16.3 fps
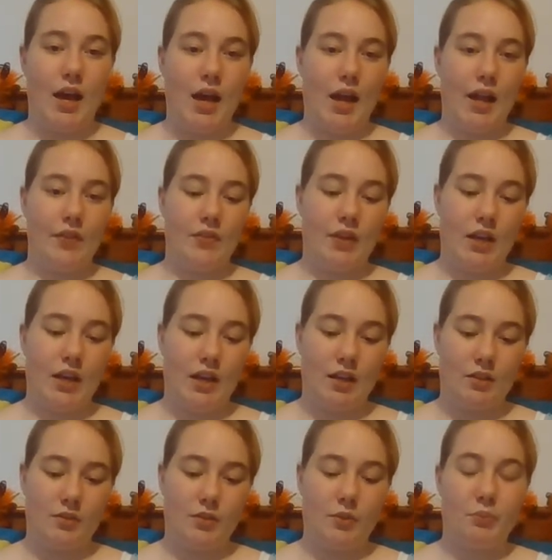and
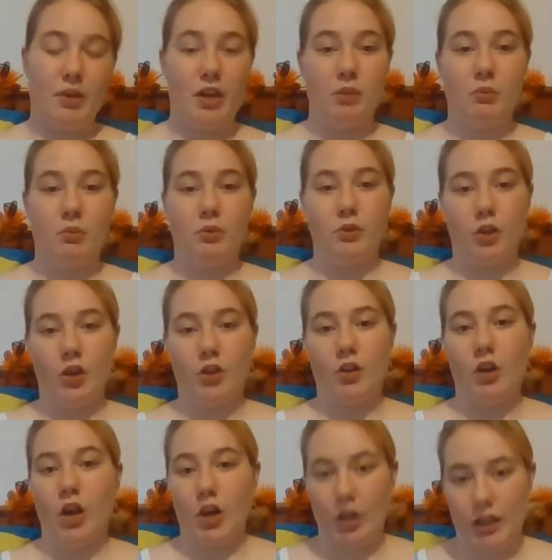then the people
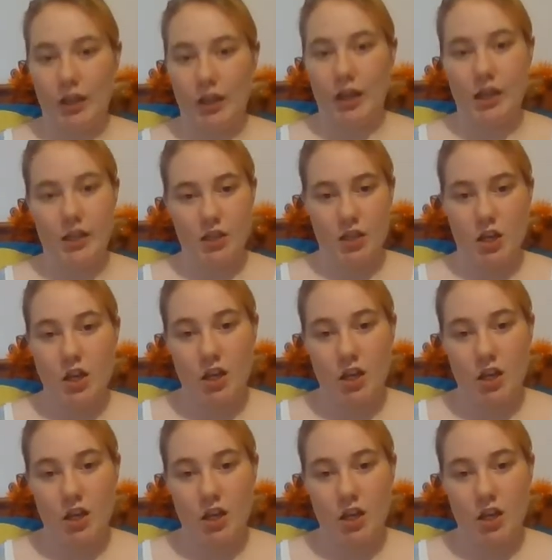know, okay,